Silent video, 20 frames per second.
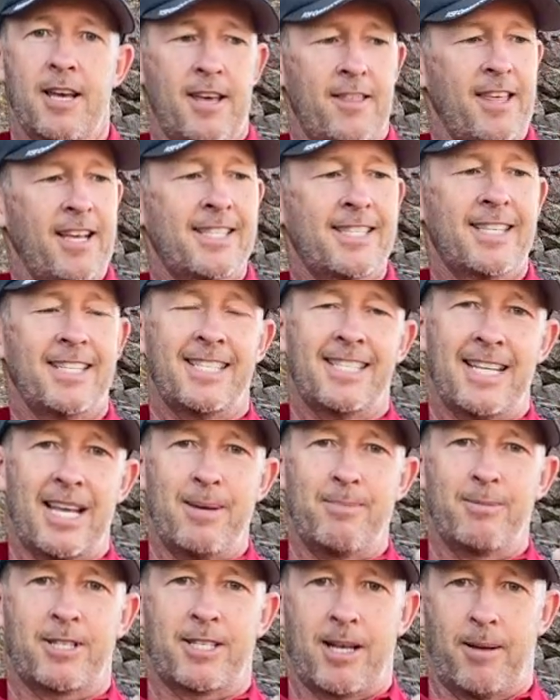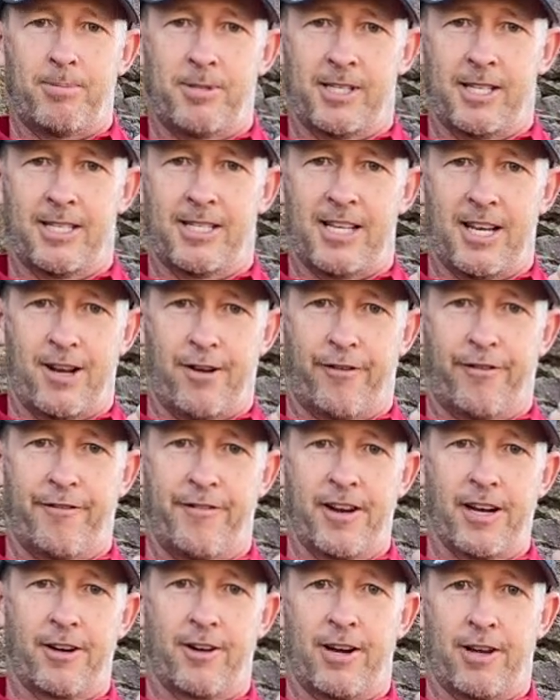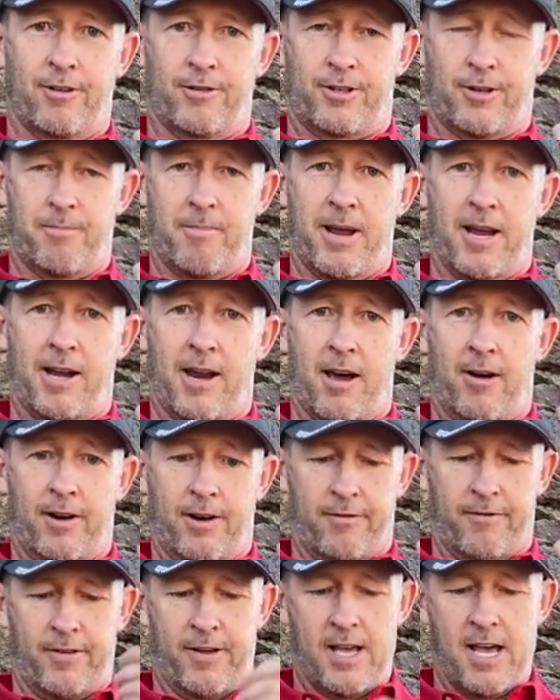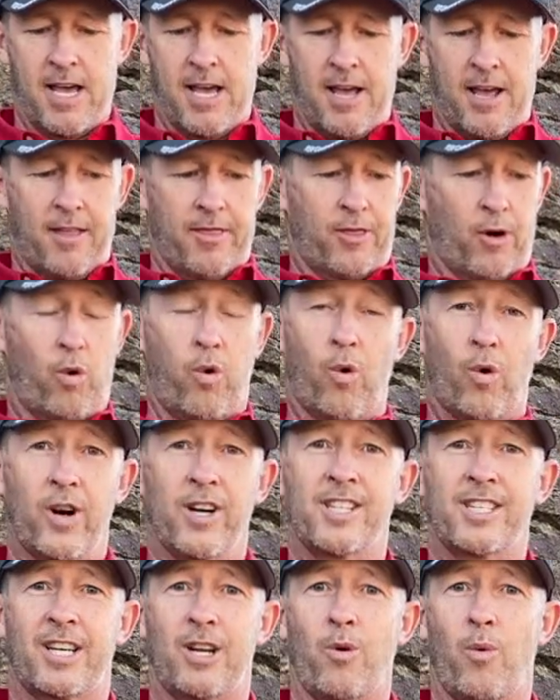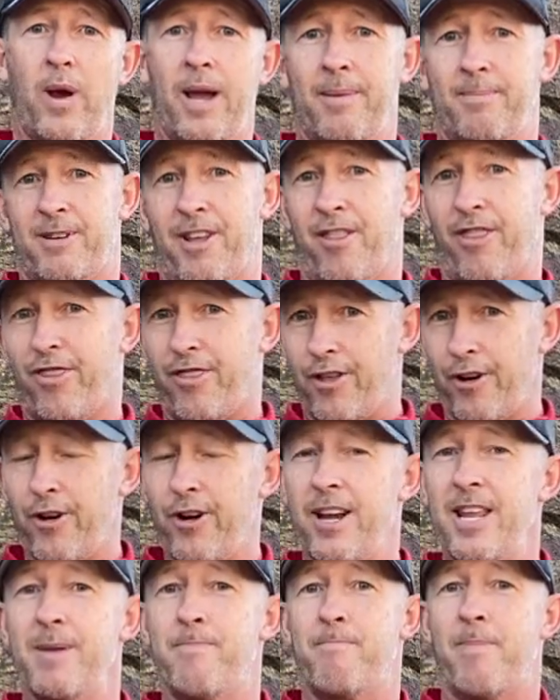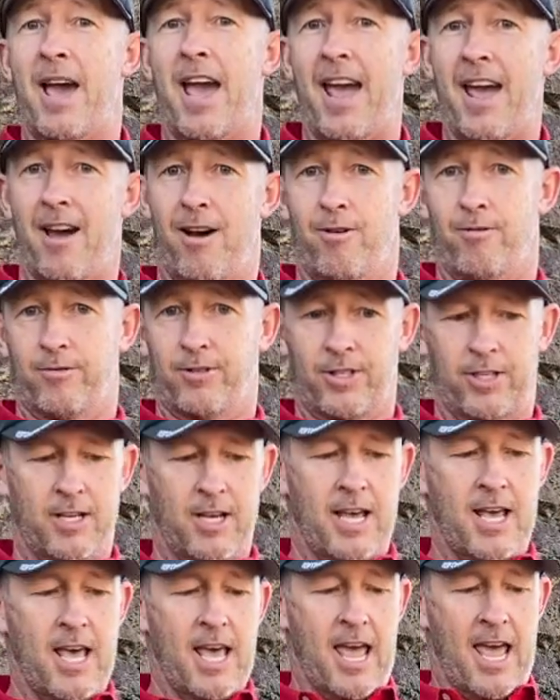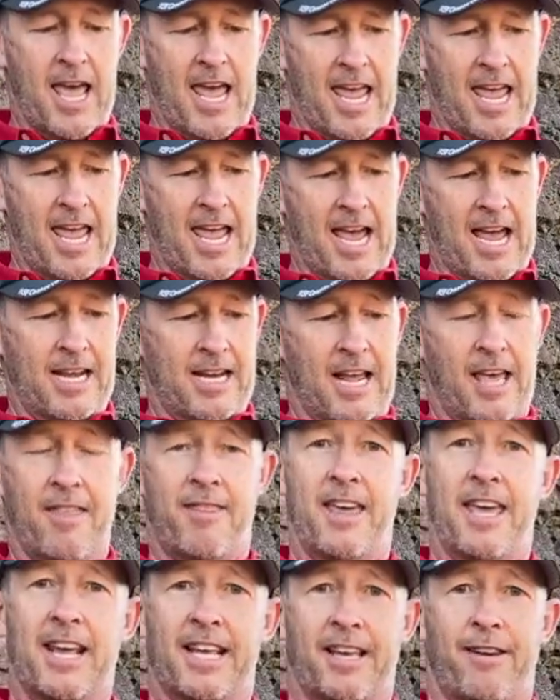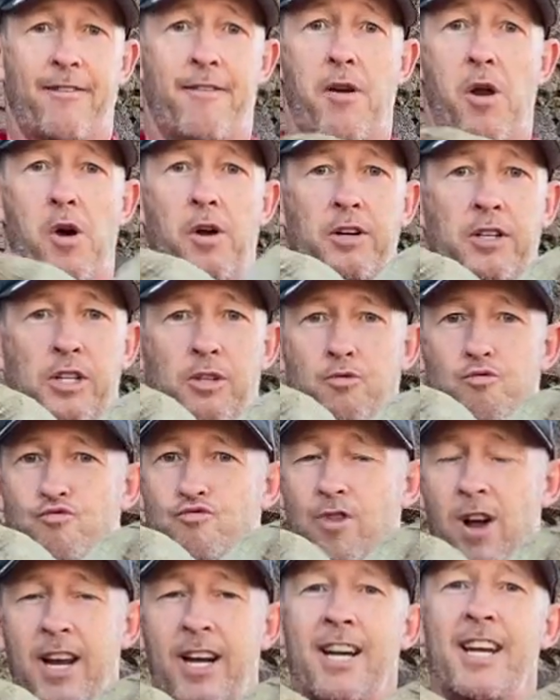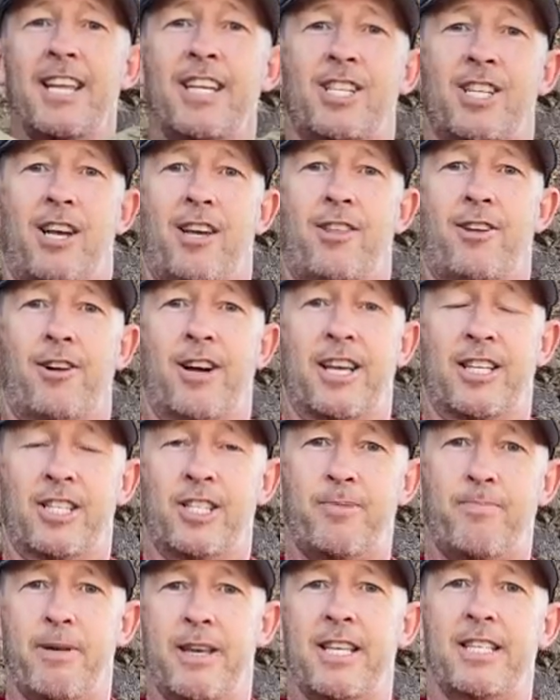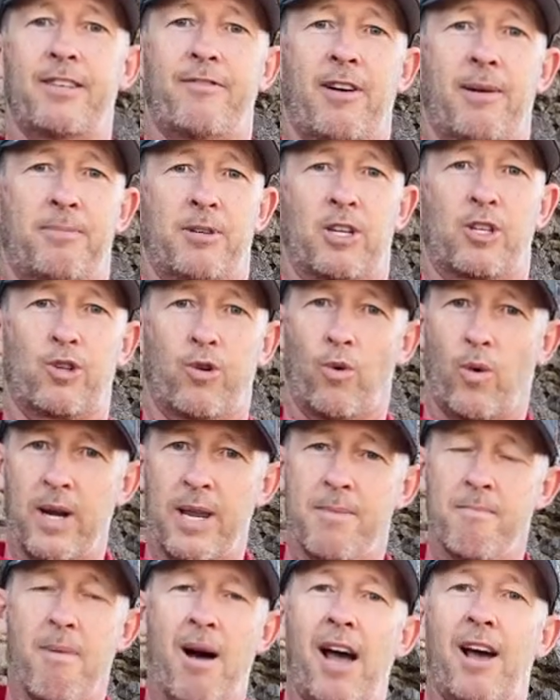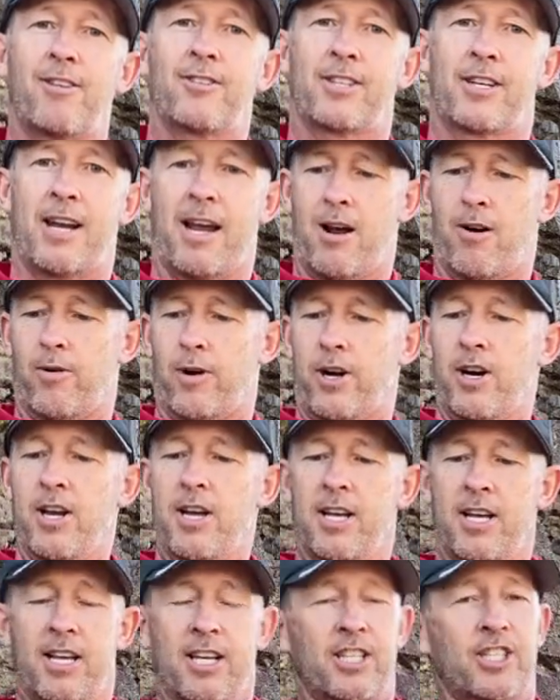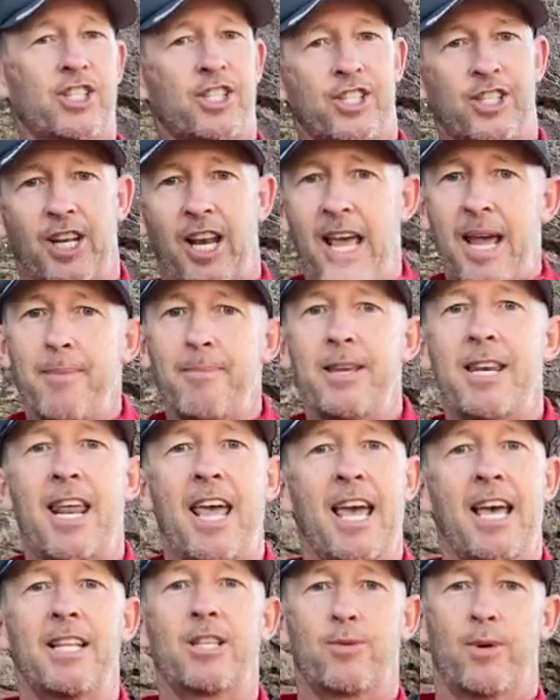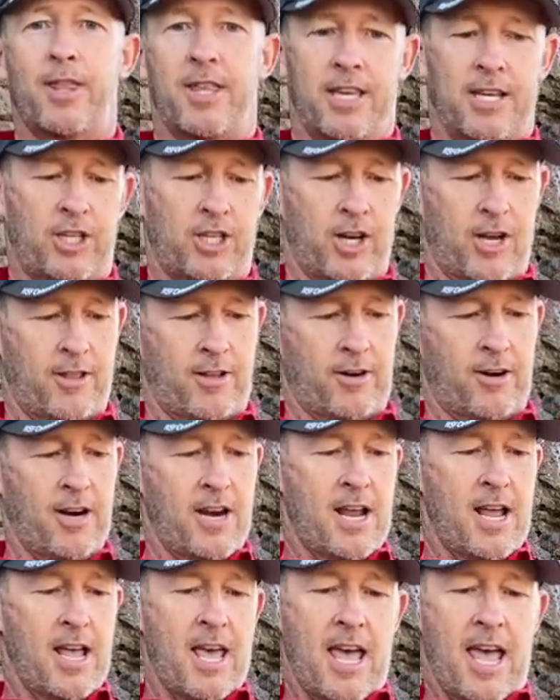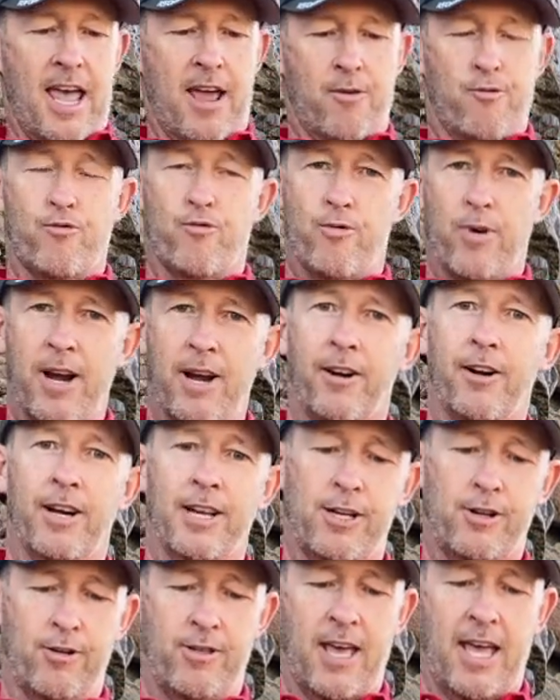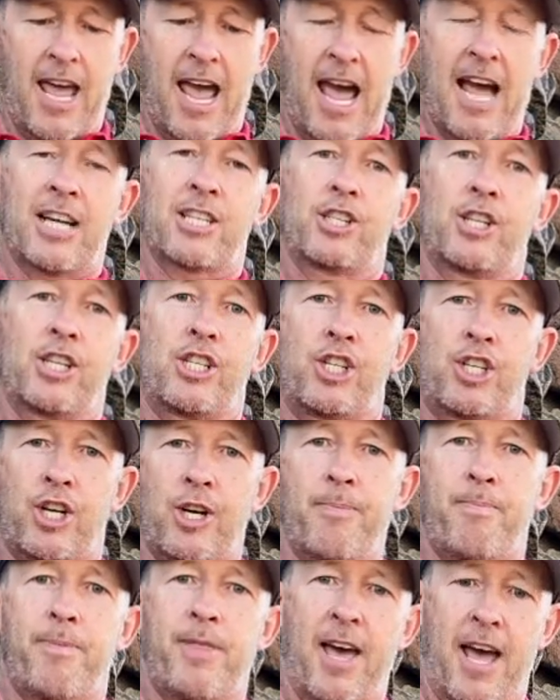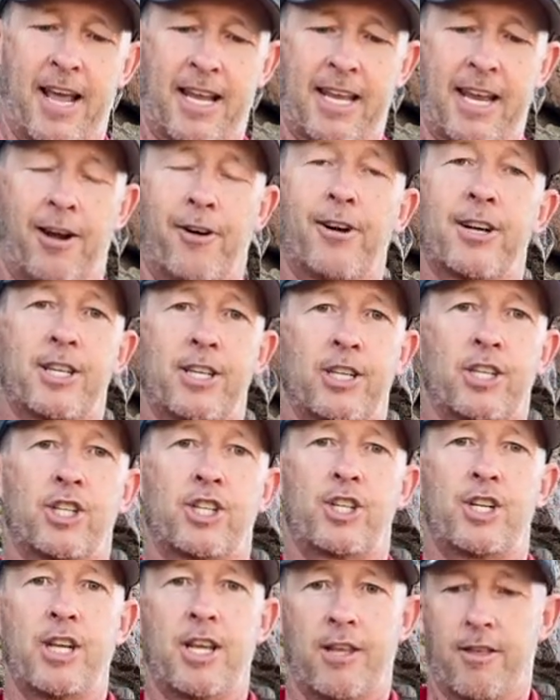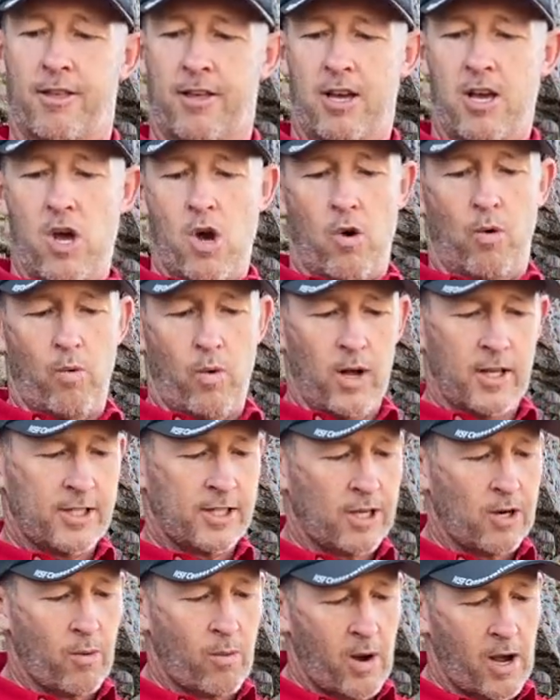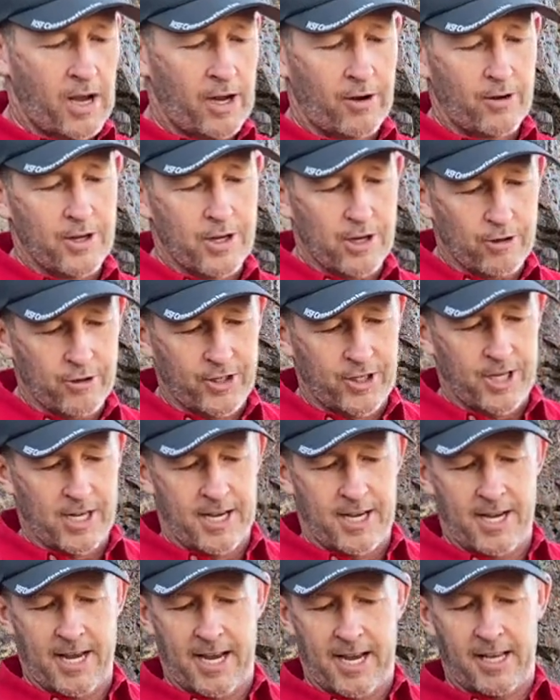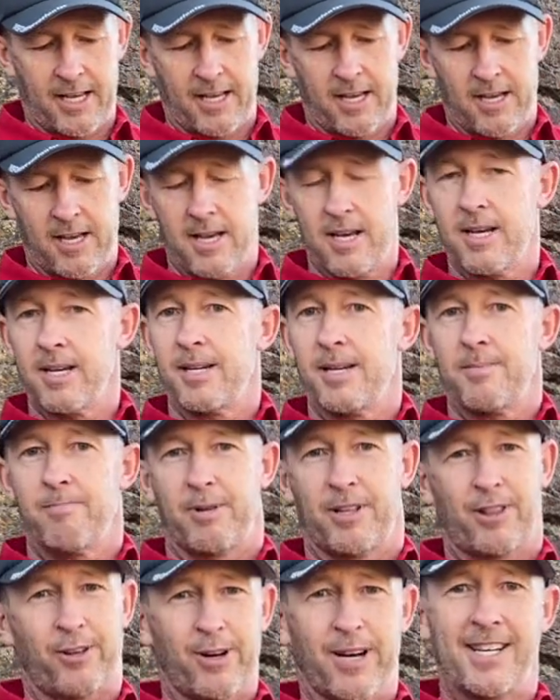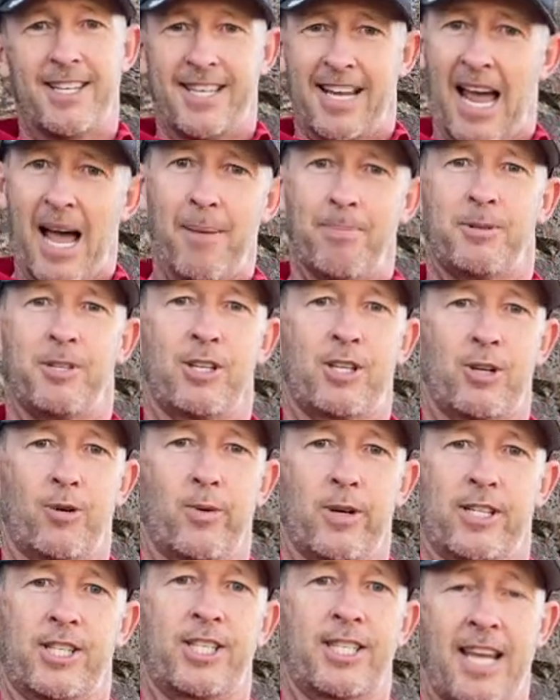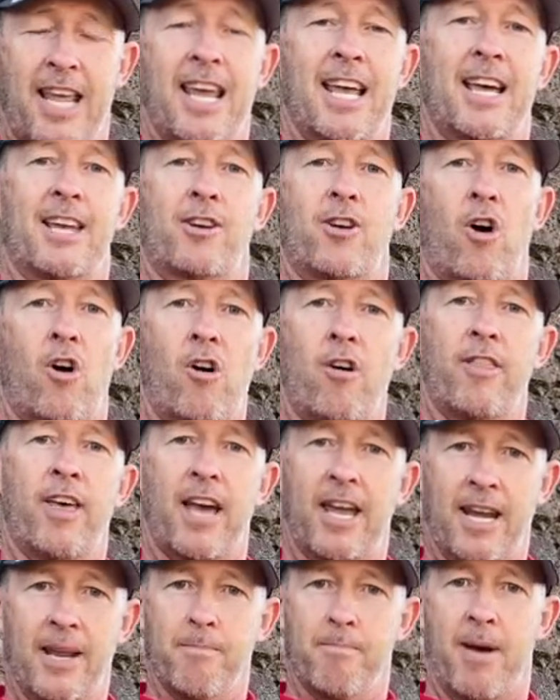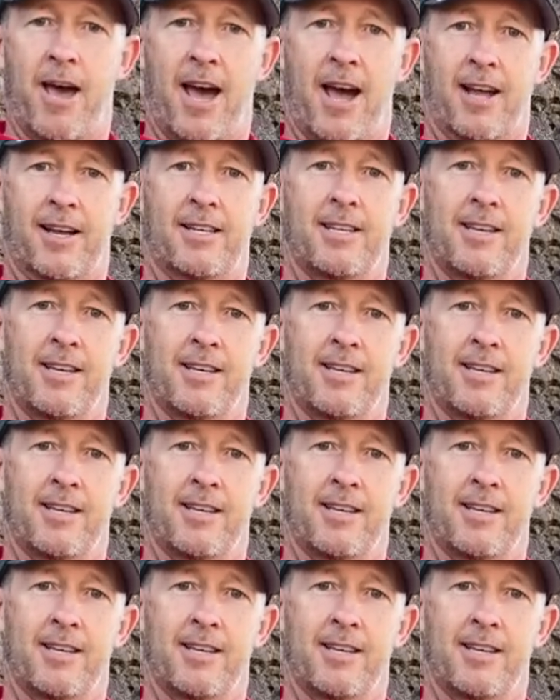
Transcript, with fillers: That's the same substance that your fingernails are made out of. The horns can weigh up to 30 pounds and they can run at each other at speeds of up to 20 miles an hour, slamming heads with each other and rarely do they actually chip that keratin sheath. Once in a while, you'll see a nick, but they're adapted to withstand all that impact.